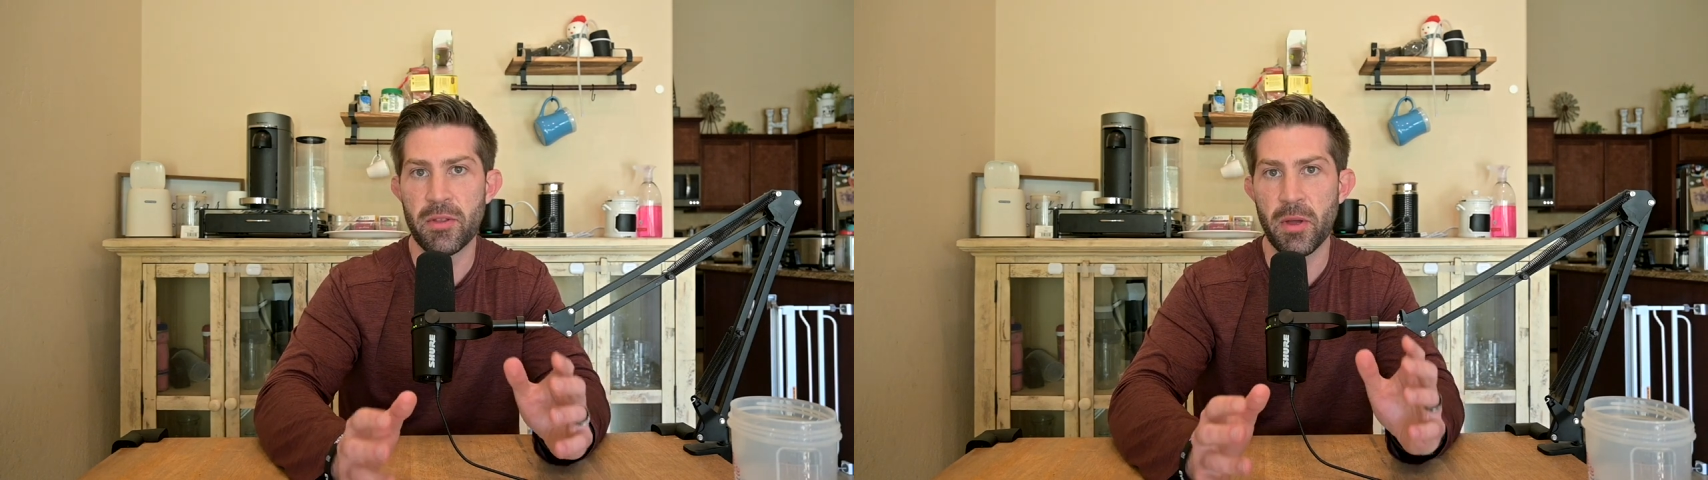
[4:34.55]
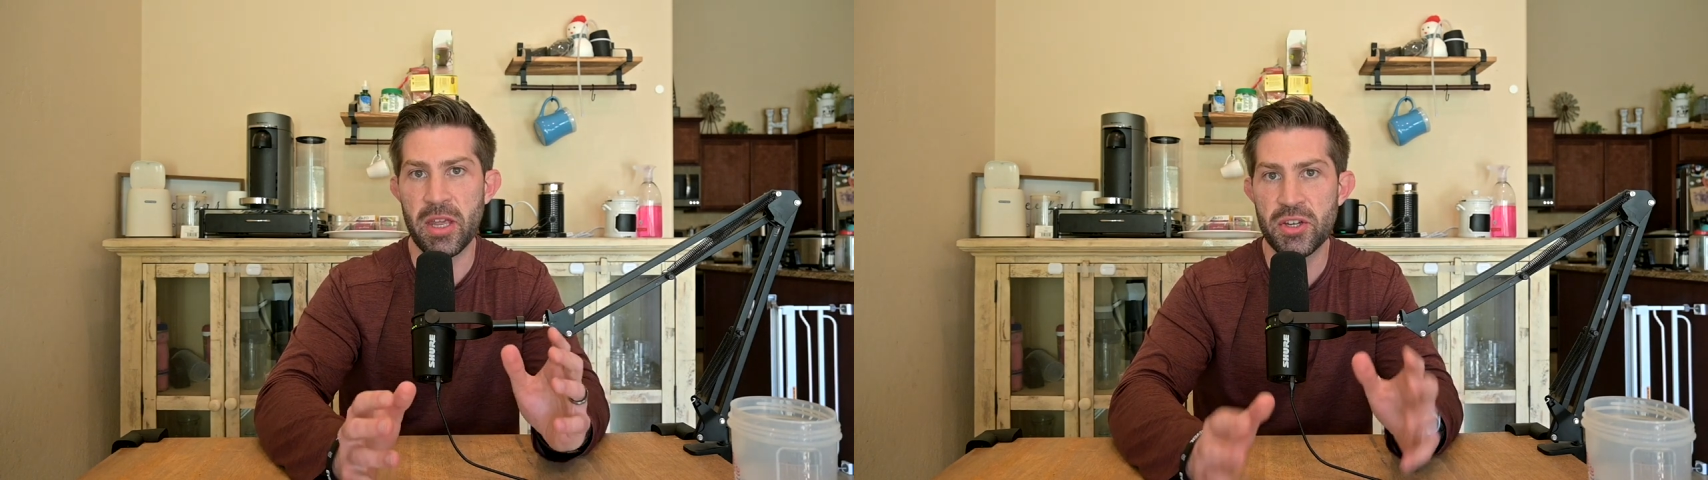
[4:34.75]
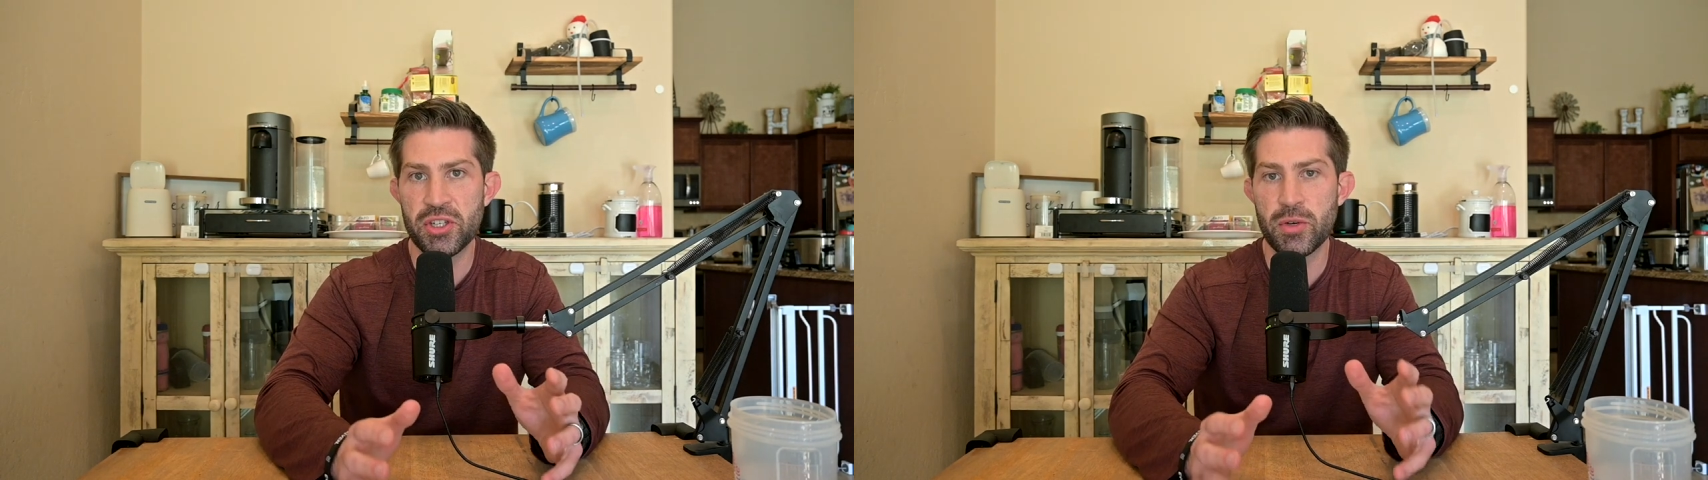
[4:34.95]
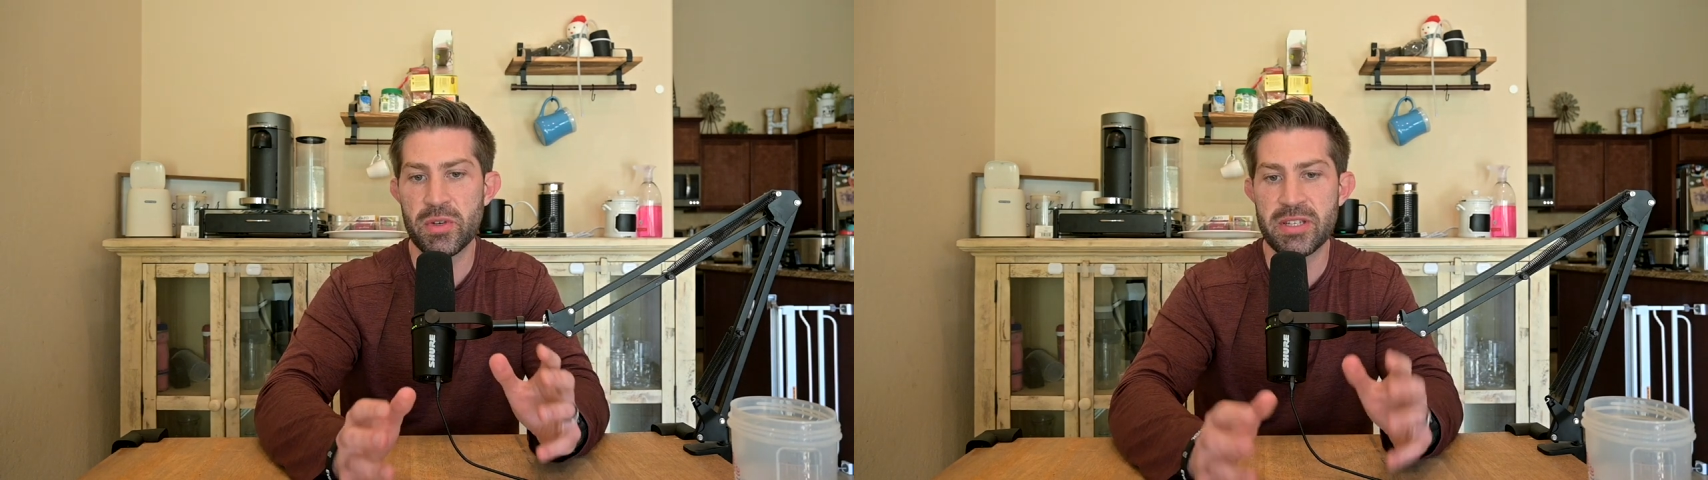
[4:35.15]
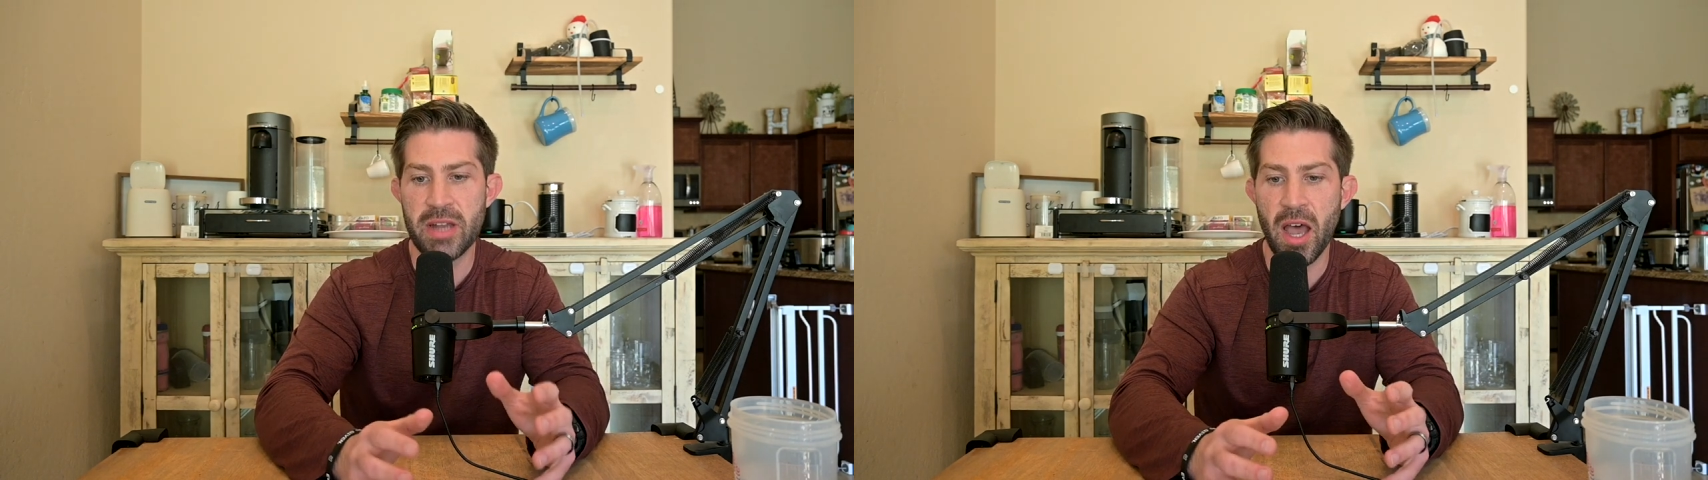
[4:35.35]
the issue
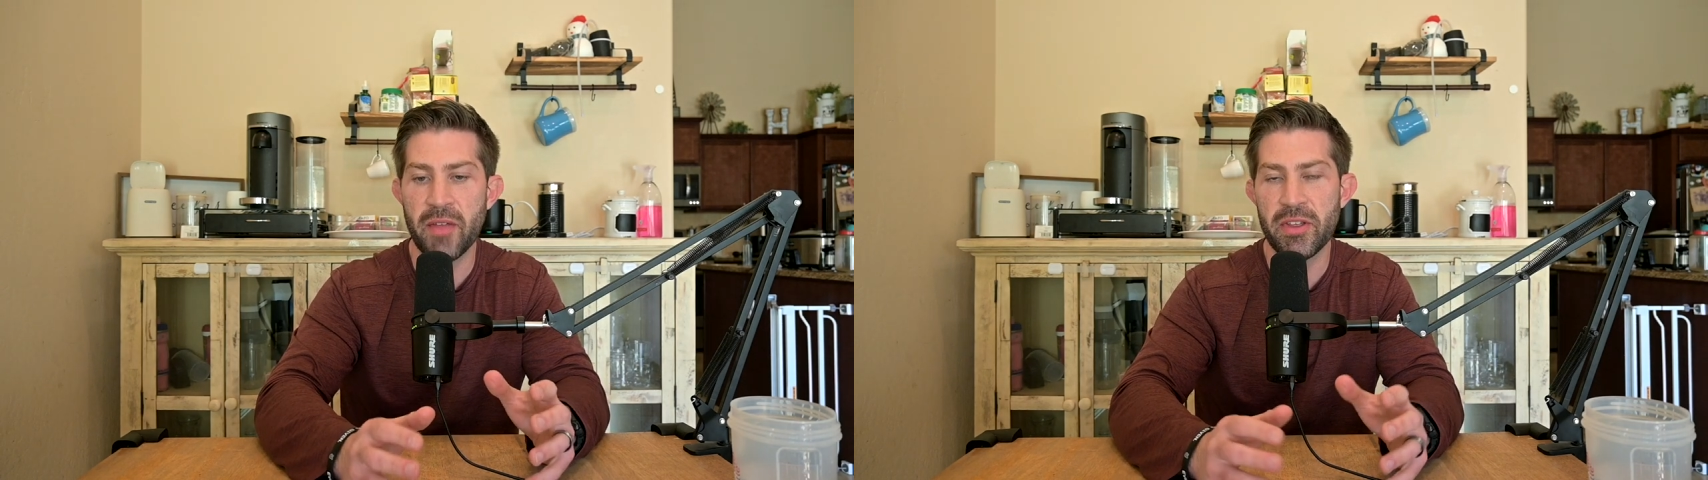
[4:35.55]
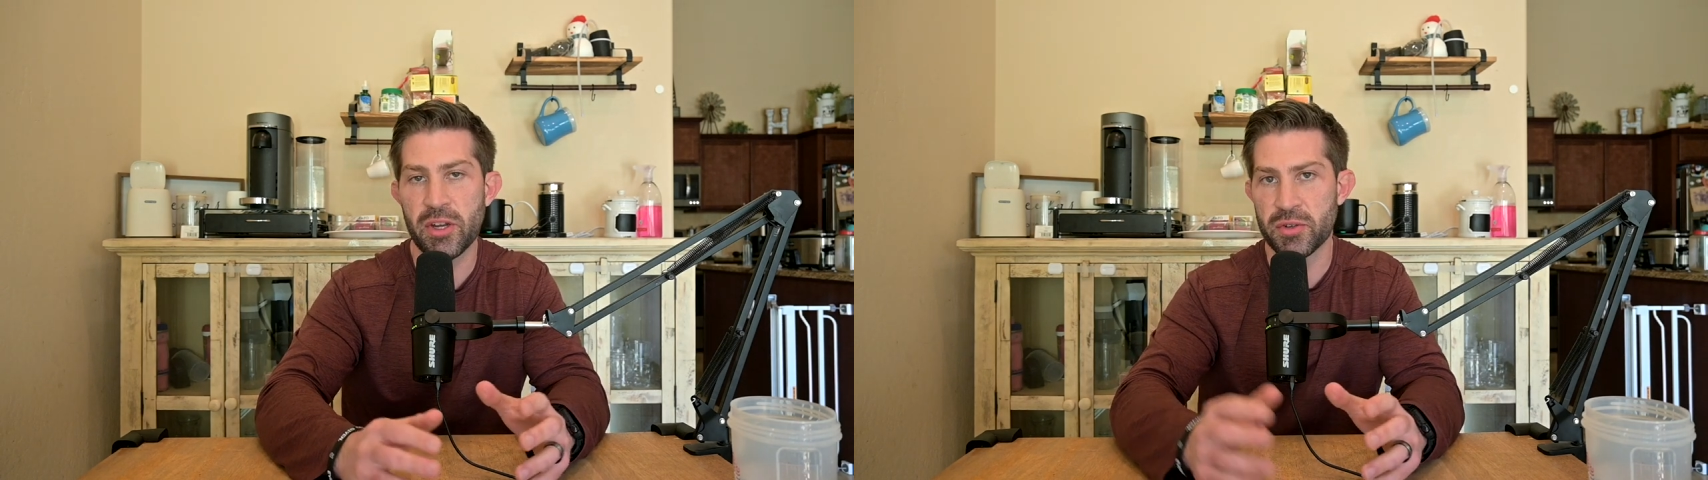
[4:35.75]
is not that